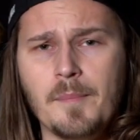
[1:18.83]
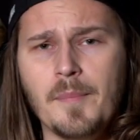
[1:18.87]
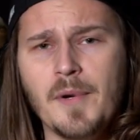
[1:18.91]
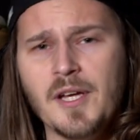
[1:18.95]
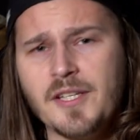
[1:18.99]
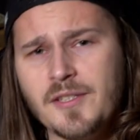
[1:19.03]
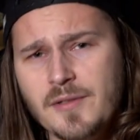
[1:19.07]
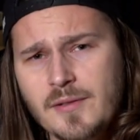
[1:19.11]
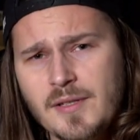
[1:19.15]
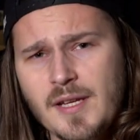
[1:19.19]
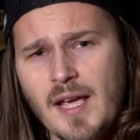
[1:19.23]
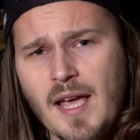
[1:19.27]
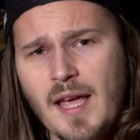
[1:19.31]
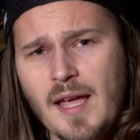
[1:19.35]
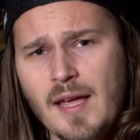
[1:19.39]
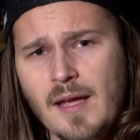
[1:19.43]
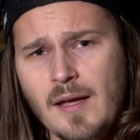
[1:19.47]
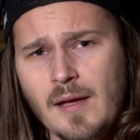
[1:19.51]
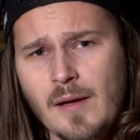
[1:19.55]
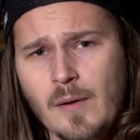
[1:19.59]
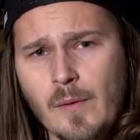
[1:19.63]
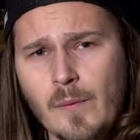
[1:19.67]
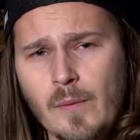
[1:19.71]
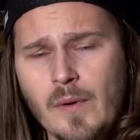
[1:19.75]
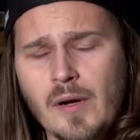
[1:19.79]
But today
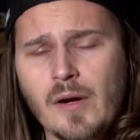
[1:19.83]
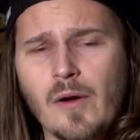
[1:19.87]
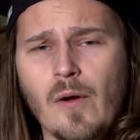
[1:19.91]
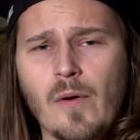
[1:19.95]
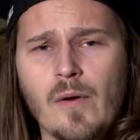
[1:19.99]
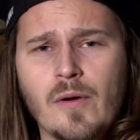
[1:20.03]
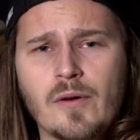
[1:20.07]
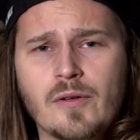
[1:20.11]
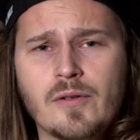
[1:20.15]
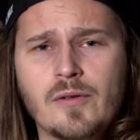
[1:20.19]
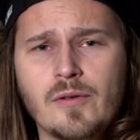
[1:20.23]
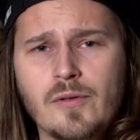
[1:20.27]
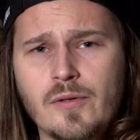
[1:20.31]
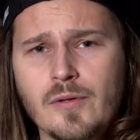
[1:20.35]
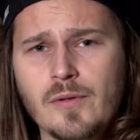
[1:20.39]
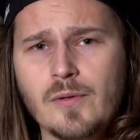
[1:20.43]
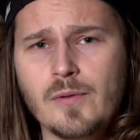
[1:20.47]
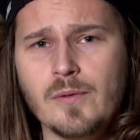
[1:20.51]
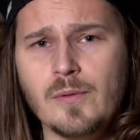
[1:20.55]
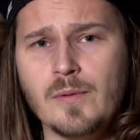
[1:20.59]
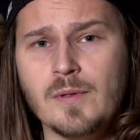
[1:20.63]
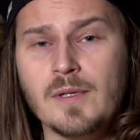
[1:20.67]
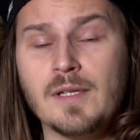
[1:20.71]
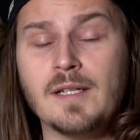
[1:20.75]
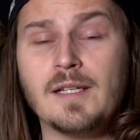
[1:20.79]
we're going to
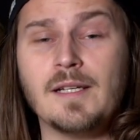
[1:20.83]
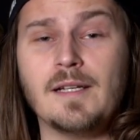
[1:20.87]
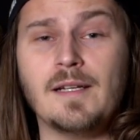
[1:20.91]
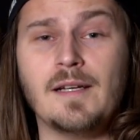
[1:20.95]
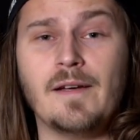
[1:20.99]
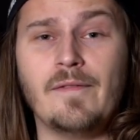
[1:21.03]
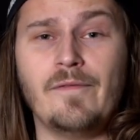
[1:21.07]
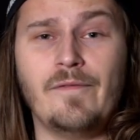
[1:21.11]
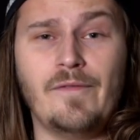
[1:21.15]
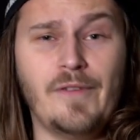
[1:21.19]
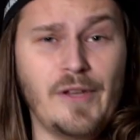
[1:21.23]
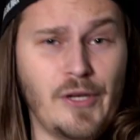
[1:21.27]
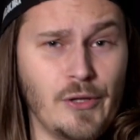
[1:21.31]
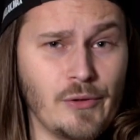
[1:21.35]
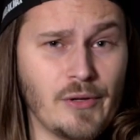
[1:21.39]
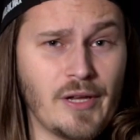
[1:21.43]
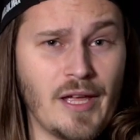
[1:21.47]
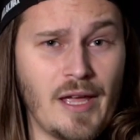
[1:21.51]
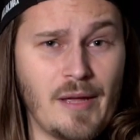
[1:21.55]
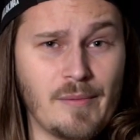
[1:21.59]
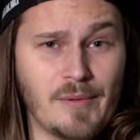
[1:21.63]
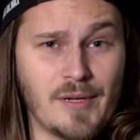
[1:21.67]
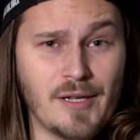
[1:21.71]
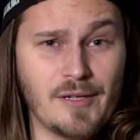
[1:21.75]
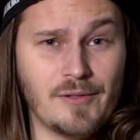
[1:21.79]
do a video
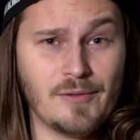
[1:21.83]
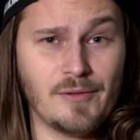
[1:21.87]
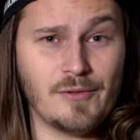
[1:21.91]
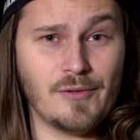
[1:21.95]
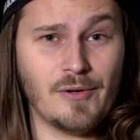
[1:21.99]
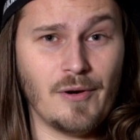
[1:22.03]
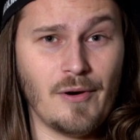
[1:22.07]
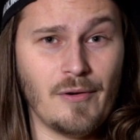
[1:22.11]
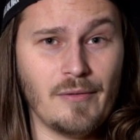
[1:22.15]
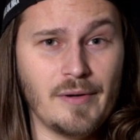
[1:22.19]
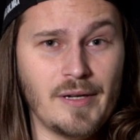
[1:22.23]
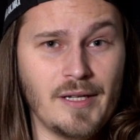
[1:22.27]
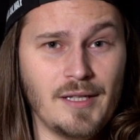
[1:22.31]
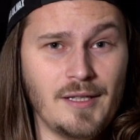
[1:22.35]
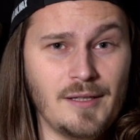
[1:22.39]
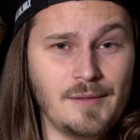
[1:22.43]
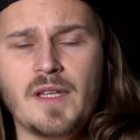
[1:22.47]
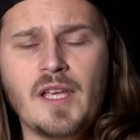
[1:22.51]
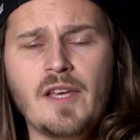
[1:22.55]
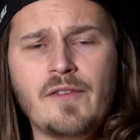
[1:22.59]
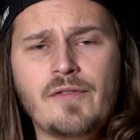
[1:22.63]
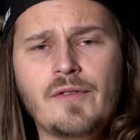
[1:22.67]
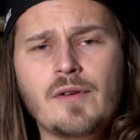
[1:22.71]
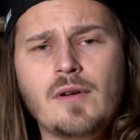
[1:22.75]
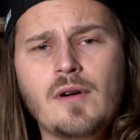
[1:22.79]
game kit tutorial.
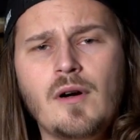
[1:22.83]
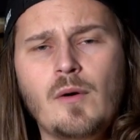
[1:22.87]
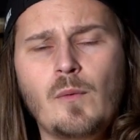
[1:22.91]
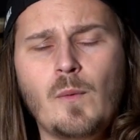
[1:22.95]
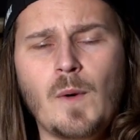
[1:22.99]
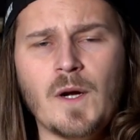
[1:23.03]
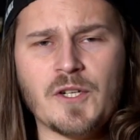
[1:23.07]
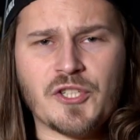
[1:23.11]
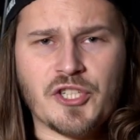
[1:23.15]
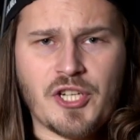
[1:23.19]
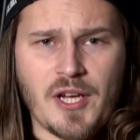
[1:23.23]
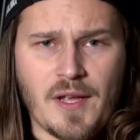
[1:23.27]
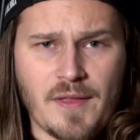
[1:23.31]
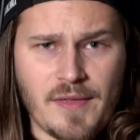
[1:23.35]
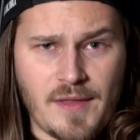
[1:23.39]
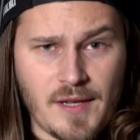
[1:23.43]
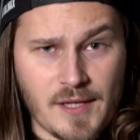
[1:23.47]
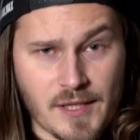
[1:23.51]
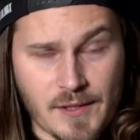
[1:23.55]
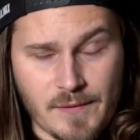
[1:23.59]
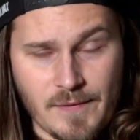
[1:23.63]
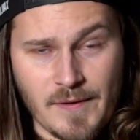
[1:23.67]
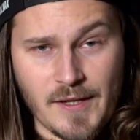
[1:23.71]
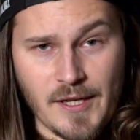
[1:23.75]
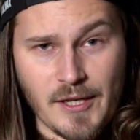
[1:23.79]
If you're watching
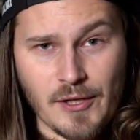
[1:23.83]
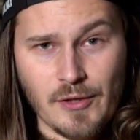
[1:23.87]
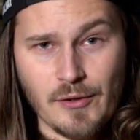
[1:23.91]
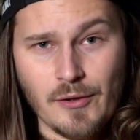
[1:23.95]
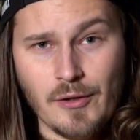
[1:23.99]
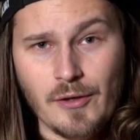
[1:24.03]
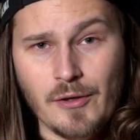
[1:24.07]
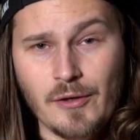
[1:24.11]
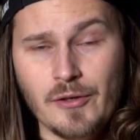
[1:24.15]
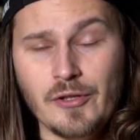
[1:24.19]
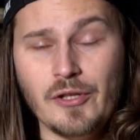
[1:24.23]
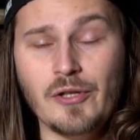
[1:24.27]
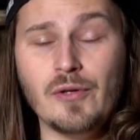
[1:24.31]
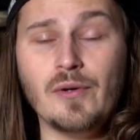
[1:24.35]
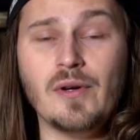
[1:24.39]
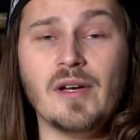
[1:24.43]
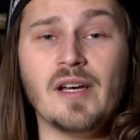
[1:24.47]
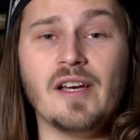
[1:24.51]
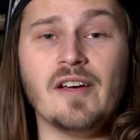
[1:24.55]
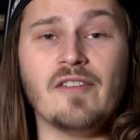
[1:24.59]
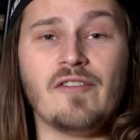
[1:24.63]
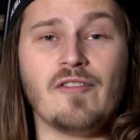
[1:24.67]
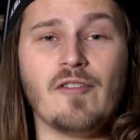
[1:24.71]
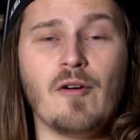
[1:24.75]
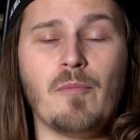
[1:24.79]
this video, you
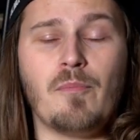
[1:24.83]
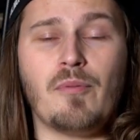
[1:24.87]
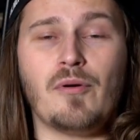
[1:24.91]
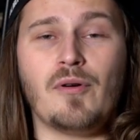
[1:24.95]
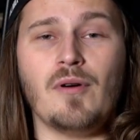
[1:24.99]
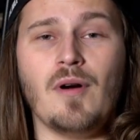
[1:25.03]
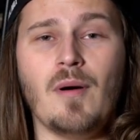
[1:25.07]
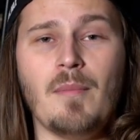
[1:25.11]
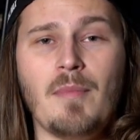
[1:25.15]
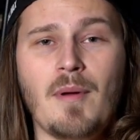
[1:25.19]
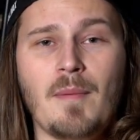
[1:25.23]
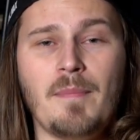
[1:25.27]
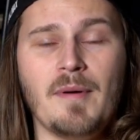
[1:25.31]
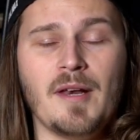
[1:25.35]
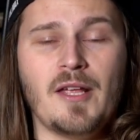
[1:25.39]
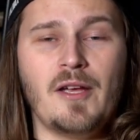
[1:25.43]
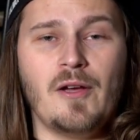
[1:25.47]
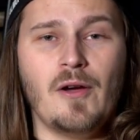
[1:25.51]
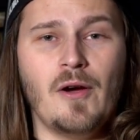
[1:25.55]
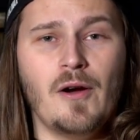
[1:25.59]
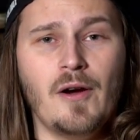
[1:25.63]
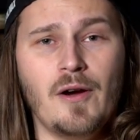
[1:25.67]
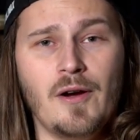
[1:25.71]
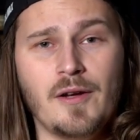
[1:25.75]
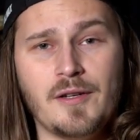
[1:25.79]
have probably
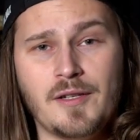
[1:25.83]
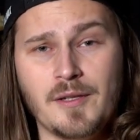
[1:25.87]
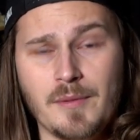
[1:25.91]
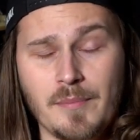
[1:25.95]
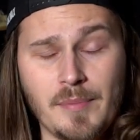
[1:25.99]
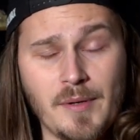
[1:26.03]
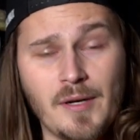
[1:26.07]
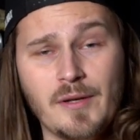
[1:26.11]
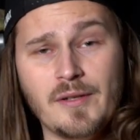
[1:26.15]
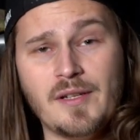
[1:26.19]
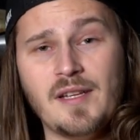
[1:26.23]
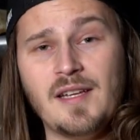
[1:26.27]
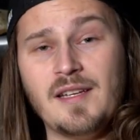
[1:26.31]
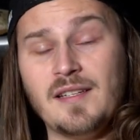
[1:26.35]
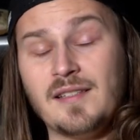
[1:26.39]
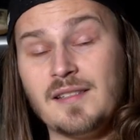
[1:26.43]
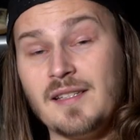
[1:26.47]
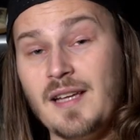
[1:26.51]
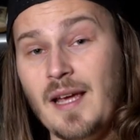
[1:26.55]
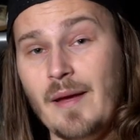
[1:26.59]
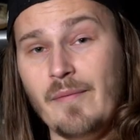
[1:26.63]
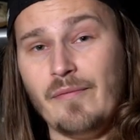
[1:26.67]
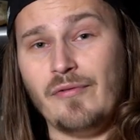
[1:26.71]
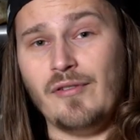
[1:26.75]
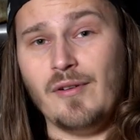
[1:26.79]
heard about
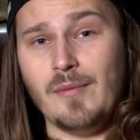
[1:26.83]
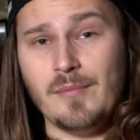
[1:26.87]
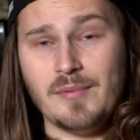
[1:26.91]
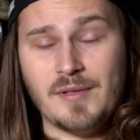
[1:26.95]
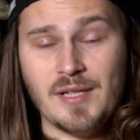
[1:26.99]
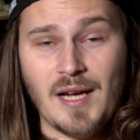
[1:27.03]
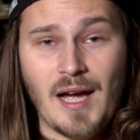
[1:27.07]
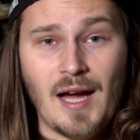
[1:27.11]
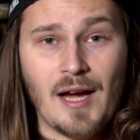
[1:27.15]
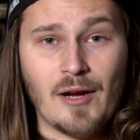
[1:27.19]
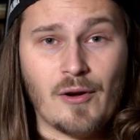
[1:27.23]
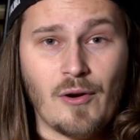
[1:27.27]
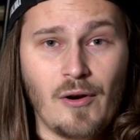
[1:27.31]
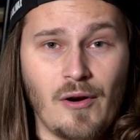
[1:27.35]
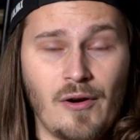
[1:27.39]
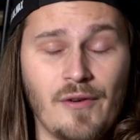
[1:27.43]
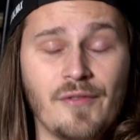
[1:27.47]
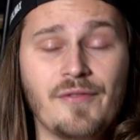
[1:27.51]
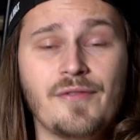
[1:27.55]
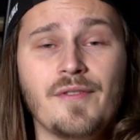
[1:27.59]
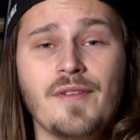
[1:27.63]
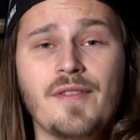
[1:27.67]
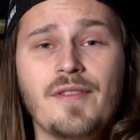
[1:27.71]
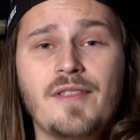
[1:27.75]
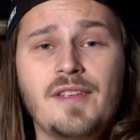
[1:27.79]
Escape from Tarkov,
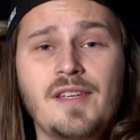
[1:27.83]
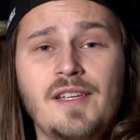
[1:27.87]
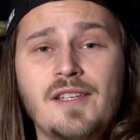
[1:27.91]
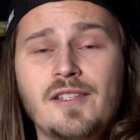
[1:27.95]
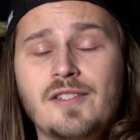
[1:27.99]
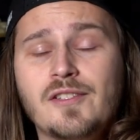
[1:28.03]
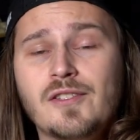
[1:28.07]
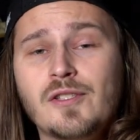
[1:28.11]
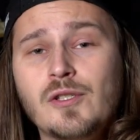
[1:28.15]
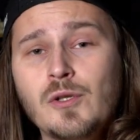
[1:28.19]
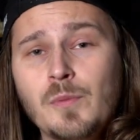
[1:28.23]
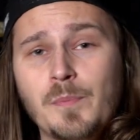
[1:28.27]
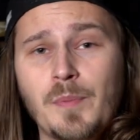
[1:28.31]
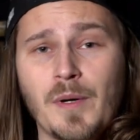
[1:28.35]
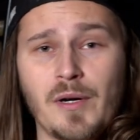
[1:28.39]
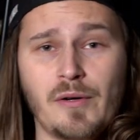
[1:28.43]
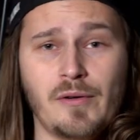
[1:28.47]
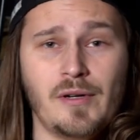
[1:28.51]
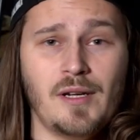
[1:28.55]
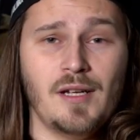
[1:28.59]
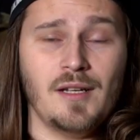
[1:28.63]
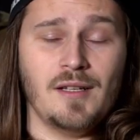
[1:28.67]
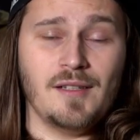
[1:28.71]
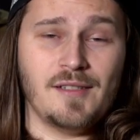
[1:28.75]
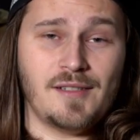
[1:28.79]
the super
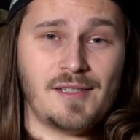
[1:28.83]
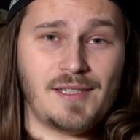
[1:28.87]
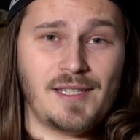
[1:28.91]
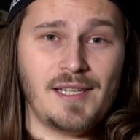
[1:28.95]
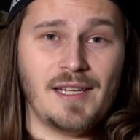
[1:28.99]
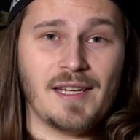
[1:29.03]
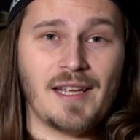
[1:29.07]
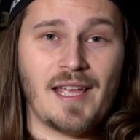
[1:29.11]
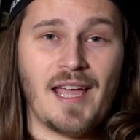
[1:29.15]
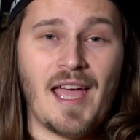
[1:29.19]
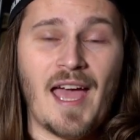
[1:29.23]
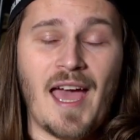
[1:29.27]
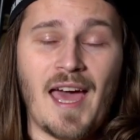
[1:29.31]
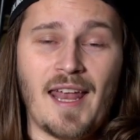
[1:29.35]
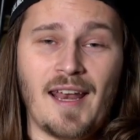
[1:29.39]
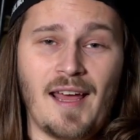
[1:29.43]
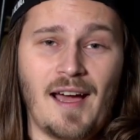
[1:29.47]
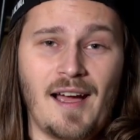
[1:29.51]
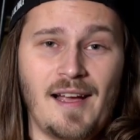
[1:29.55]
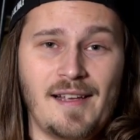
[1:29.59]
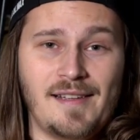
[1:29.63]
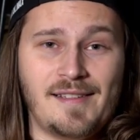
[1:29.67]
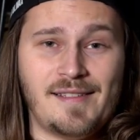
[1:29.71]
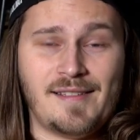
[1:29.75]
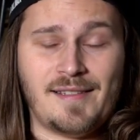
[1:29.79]
realistic
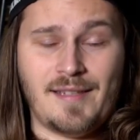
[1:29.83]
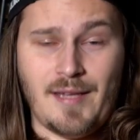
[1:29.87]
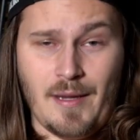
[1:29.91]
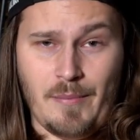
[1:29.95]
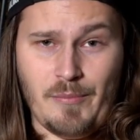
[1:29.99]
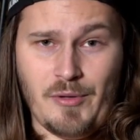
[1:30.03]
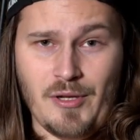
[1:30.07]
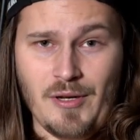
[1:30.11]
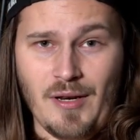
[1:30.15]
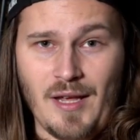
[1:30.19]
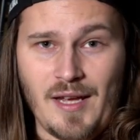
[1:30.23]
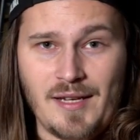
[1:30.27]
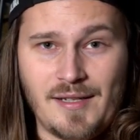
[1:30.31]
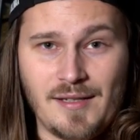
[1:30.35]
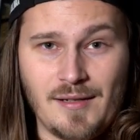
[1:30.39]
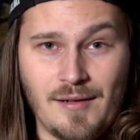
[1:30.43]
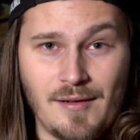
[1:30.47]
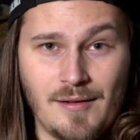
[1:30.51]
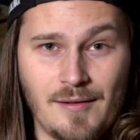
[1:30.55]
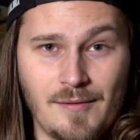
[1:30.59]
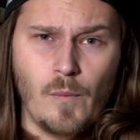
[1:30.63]
head-eye simulator.